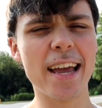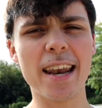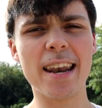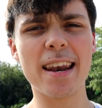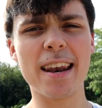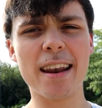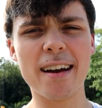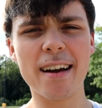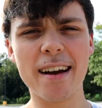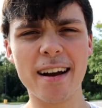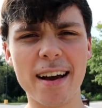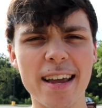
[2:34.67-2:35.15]

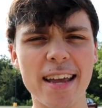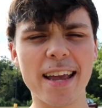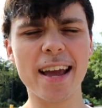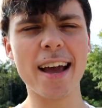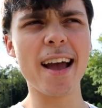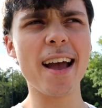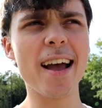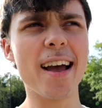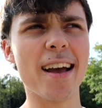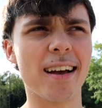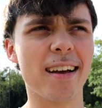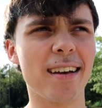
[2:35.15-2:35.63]
and uh,
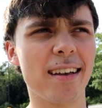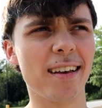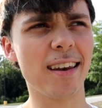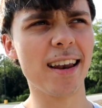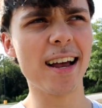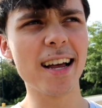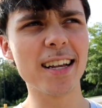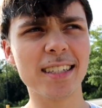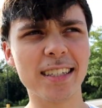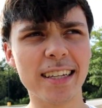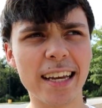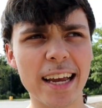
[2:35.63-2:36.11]
yeah.
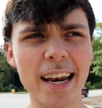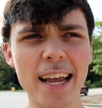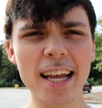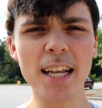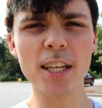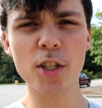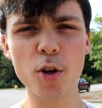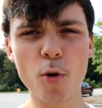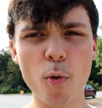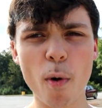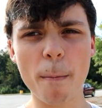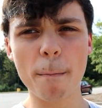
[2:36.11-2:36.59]
Let's get
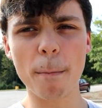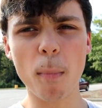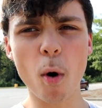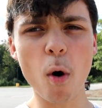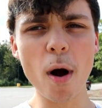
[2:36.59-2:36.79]
into it,